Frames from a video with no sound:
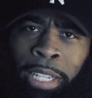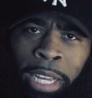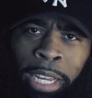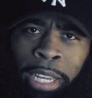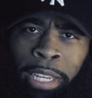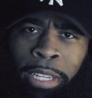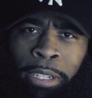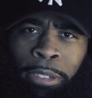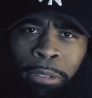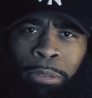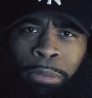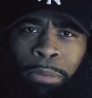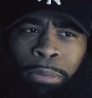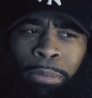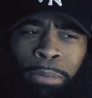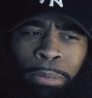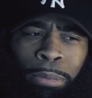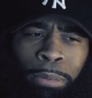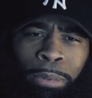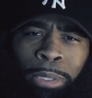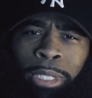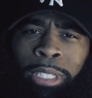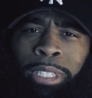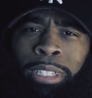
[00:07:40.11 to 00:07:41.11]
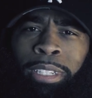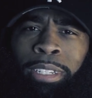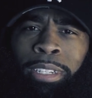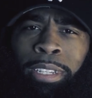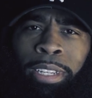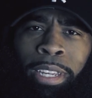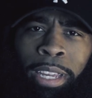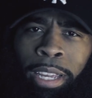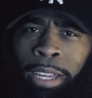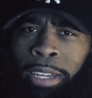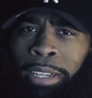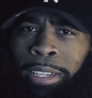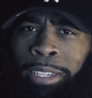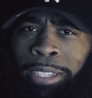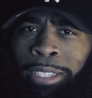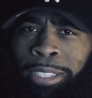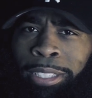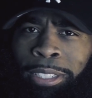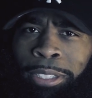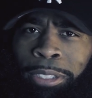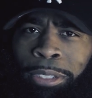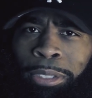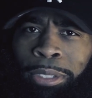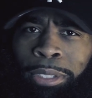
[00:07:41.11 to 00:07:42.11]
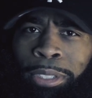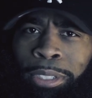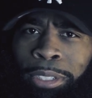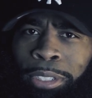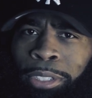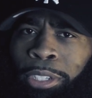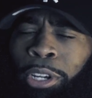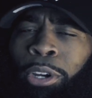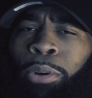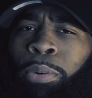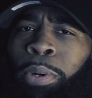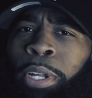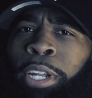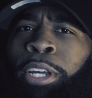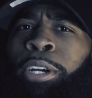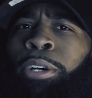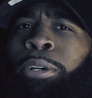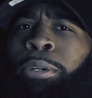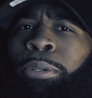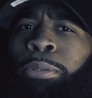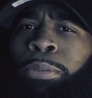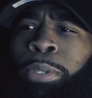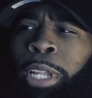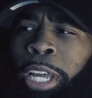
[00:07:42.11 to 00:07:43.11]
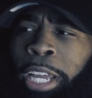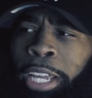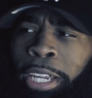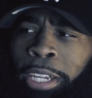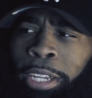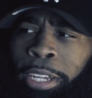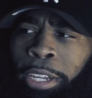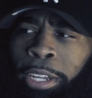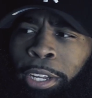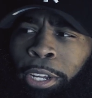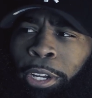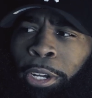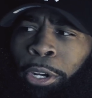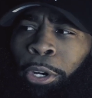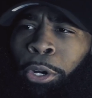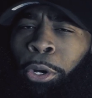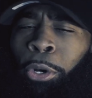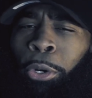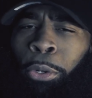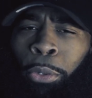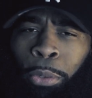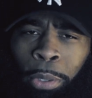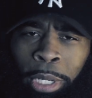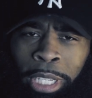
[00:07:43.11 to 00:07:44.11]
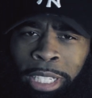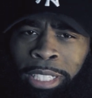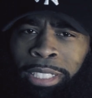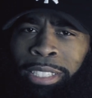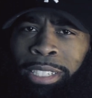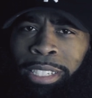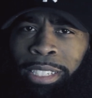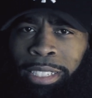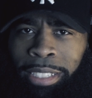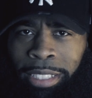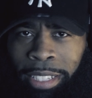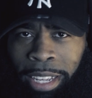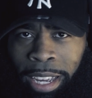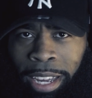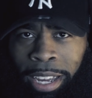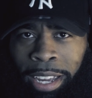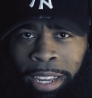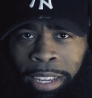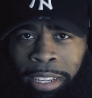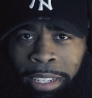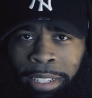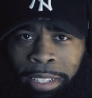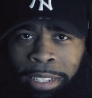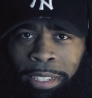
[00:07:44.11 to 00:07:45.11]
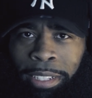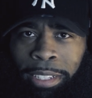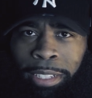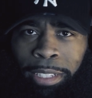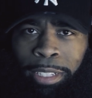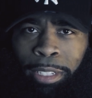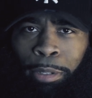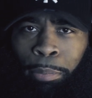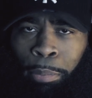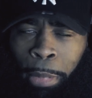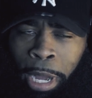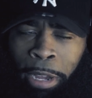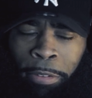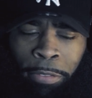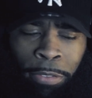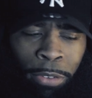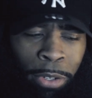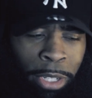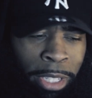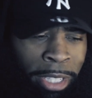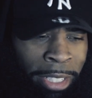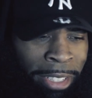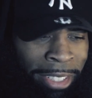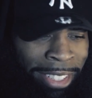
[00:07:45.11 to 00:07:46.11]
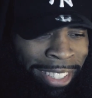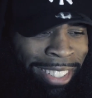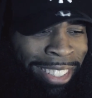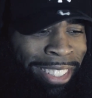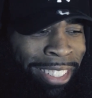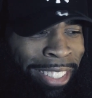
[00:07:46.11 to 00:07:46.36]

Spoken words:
Like, what the heck is going on? Like, who is this guy, my friend?